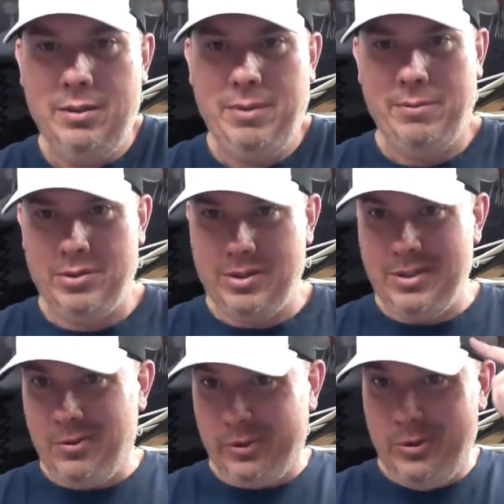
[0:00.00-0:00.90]
people just
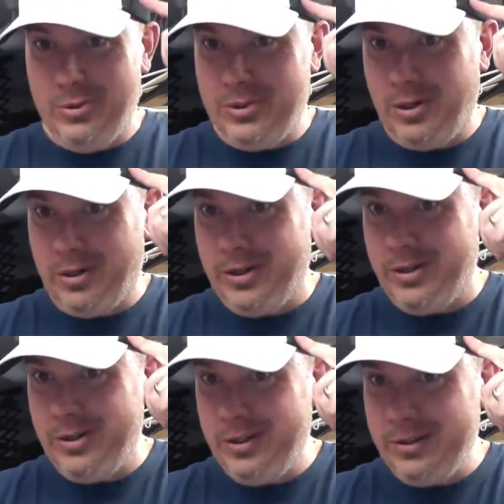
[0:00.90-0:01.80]
don't use their
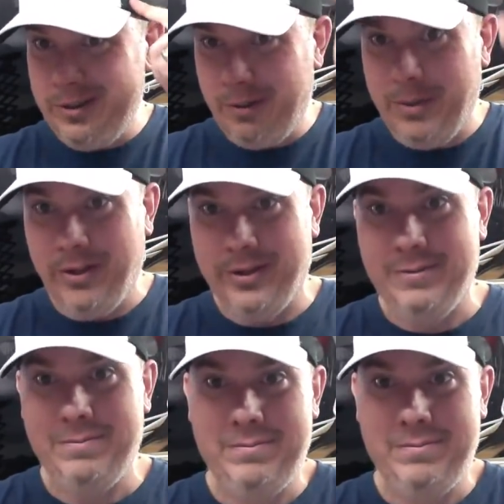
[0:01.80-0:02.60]
melon.